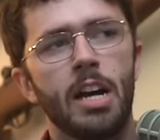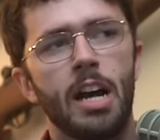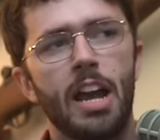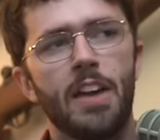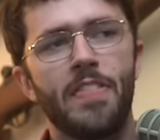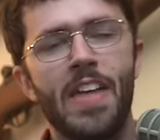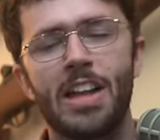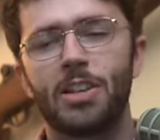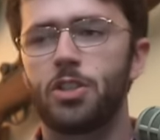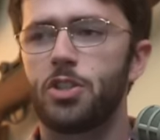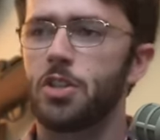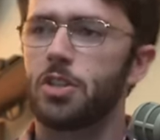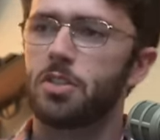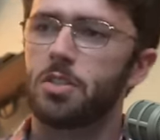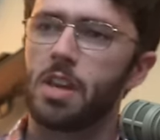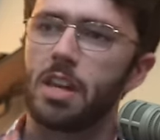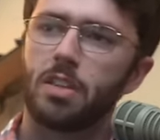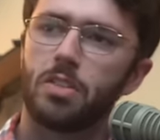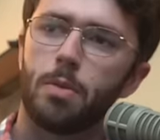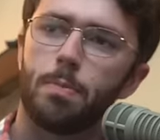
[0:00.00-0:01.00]
And that's just
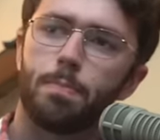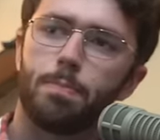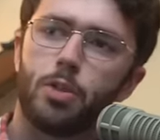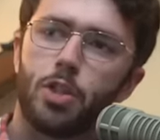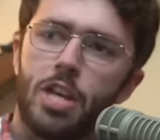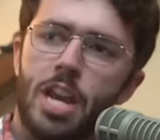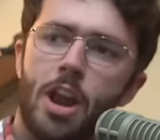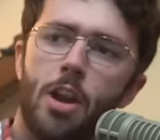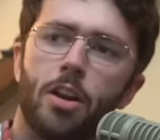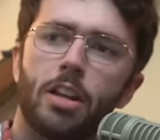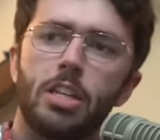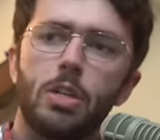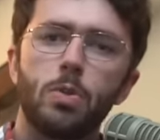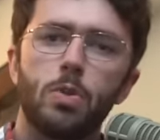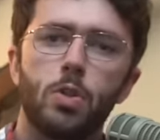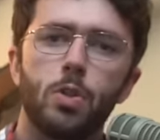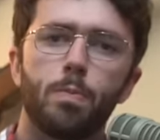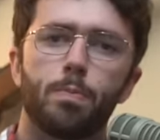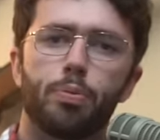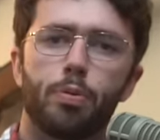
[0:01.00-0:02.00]
like the generic
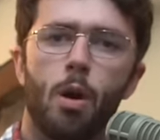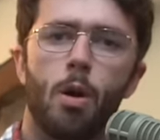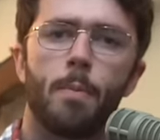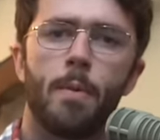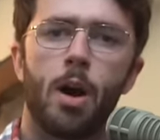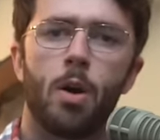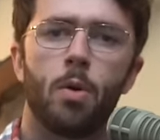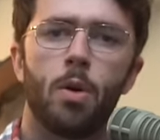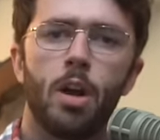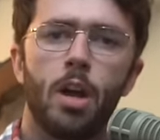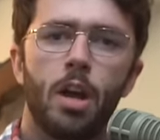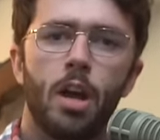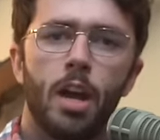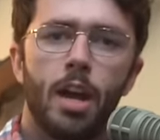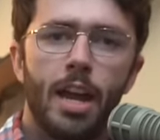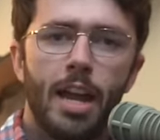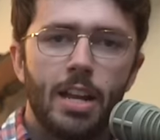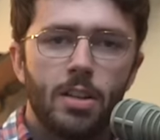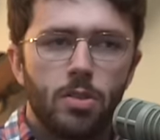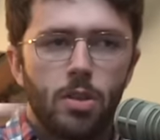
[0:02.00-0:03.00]
YouTube promo.
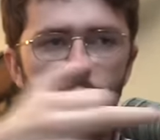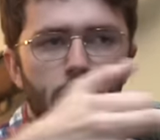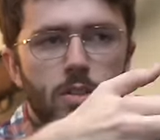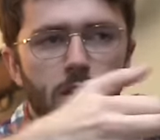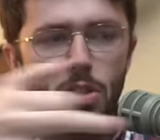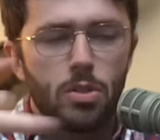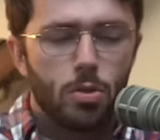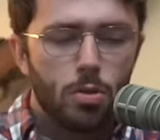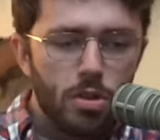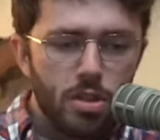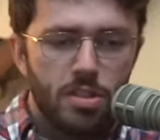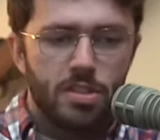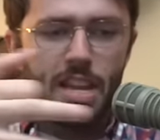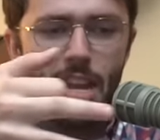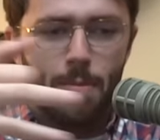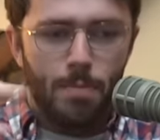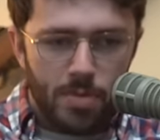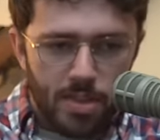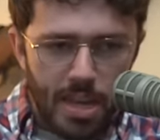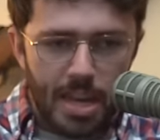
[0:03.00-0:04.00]
And these are the
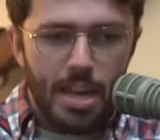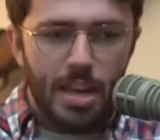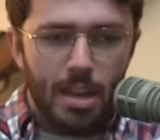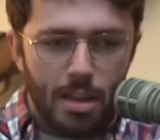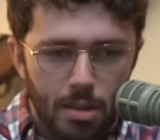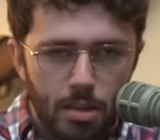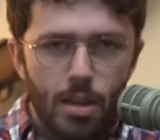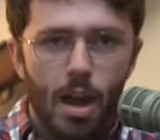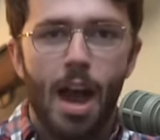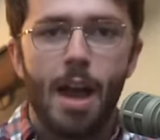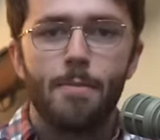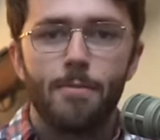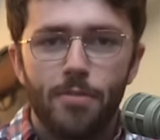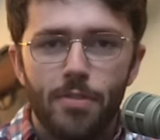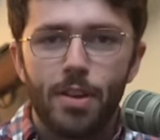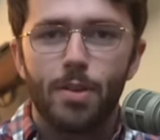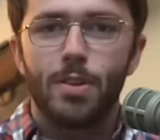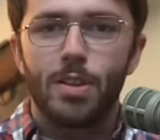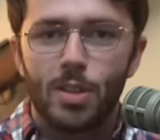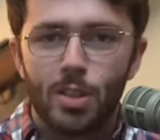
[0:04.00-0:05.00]
same thing. I'm
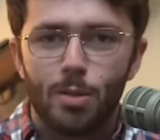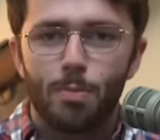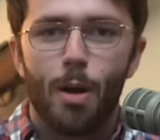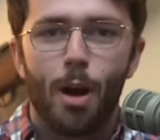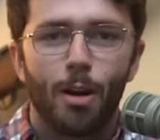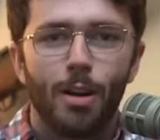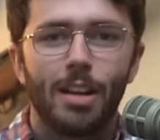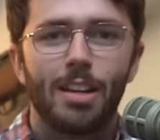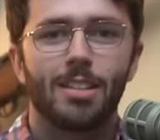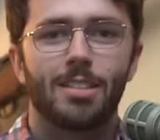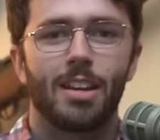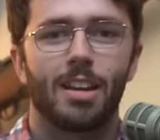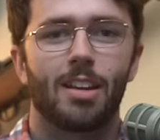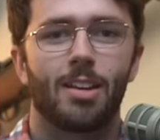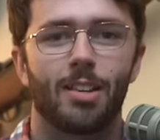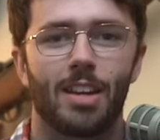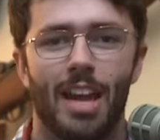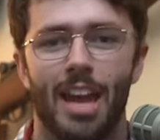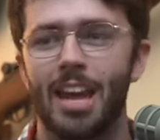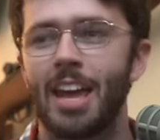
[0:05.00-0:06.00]
very smart. And it's like,
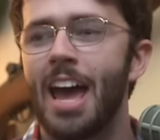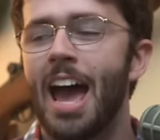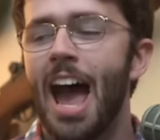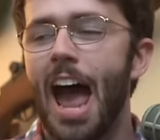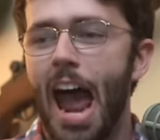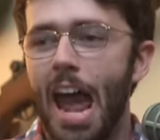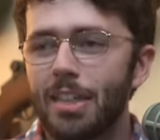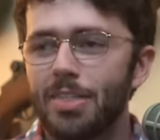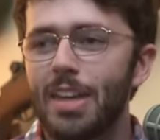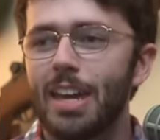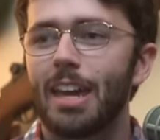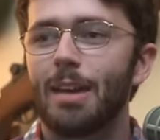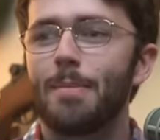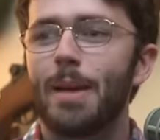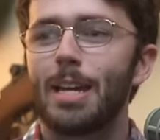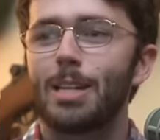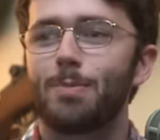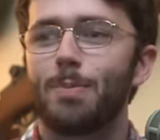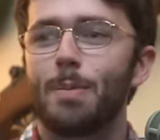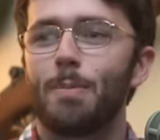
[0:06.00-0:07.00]
okay, I think it
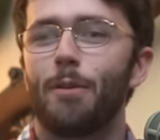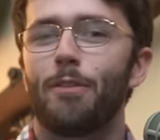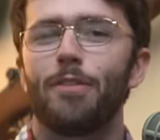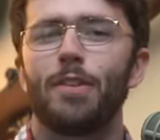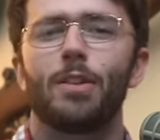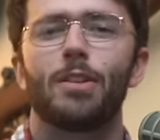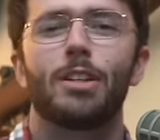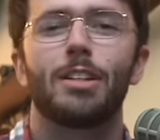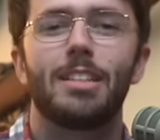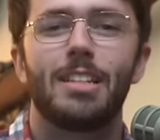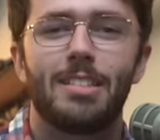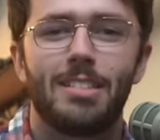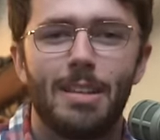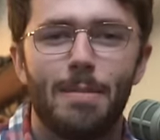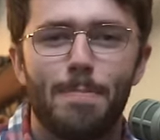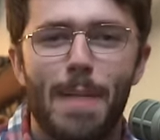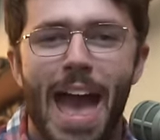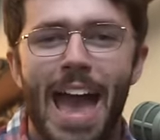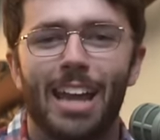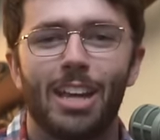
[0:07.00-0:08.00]
makes people feel good to
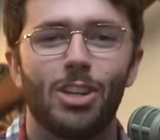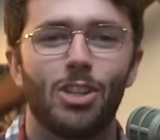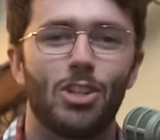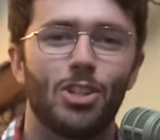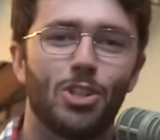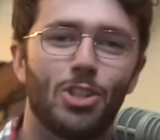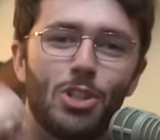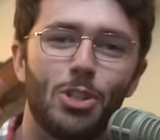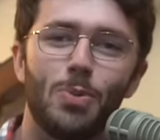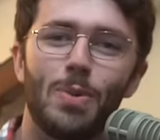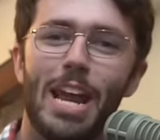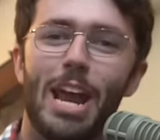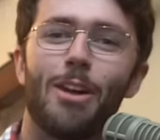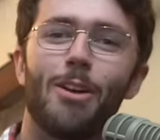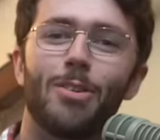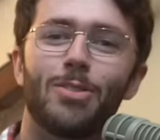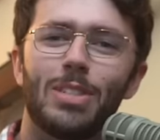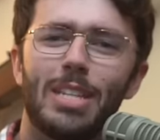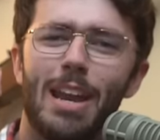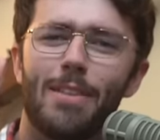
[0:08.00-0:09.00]
sit back and just shoot
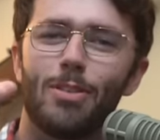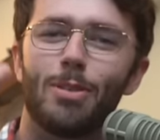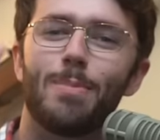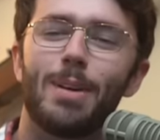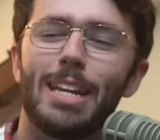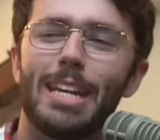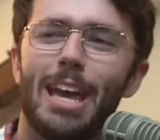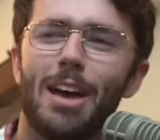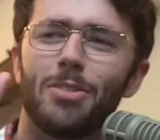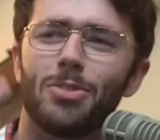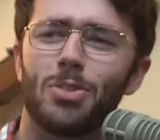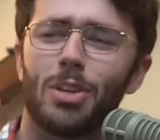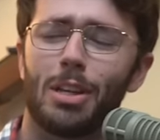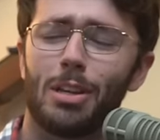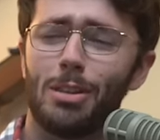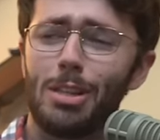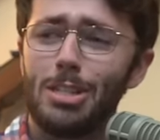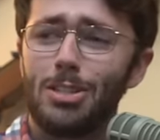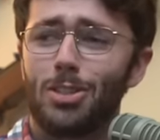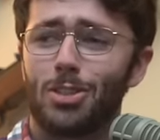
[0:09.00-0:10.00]
arrows at everybody else. Like,
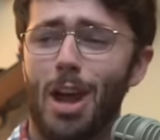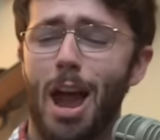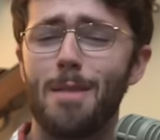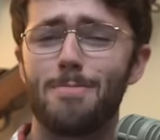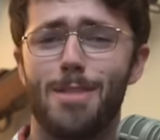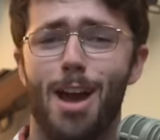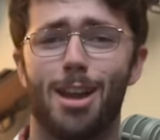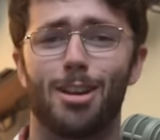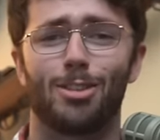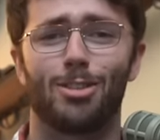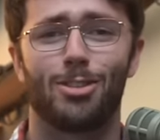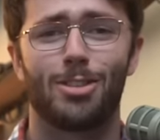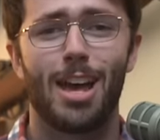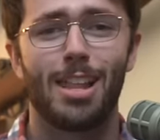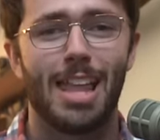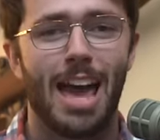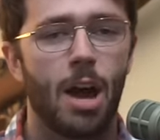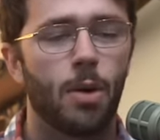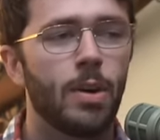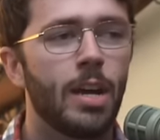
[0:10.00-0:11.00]
at least I'm not a
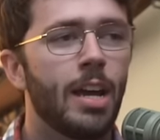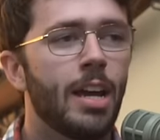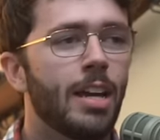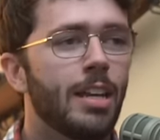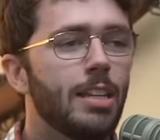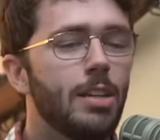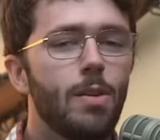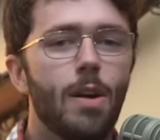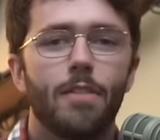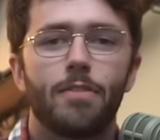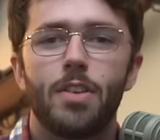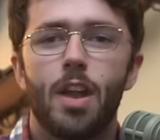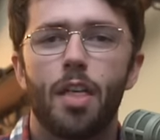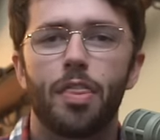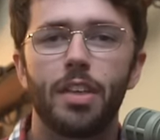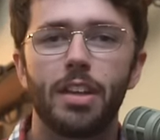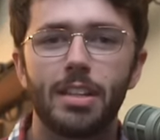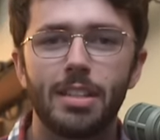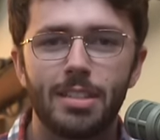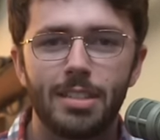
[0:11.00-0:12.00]
sellout. You have
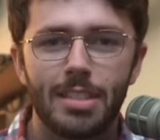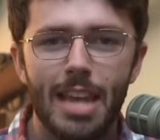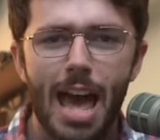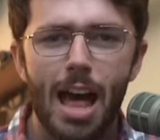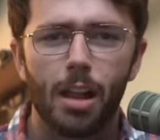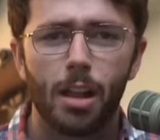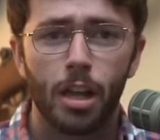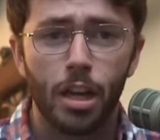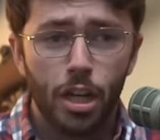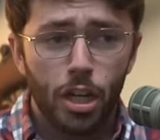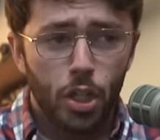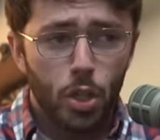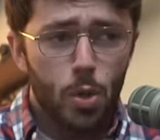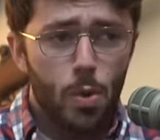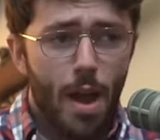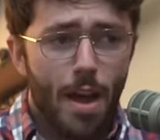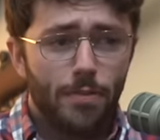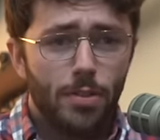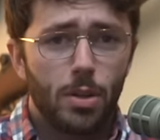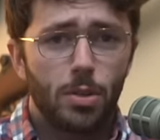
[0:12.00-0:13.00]
nothing to sell.
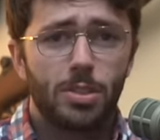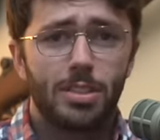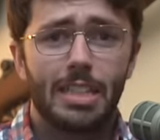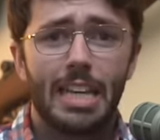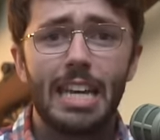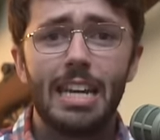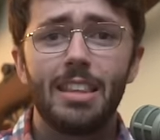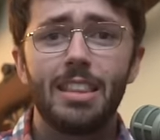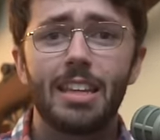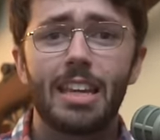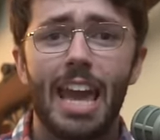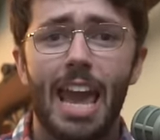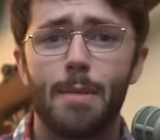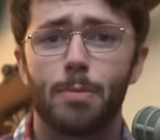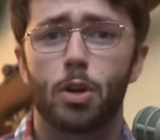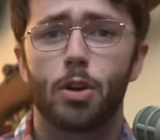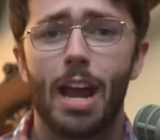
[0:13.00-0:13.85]
You have no skin in the game.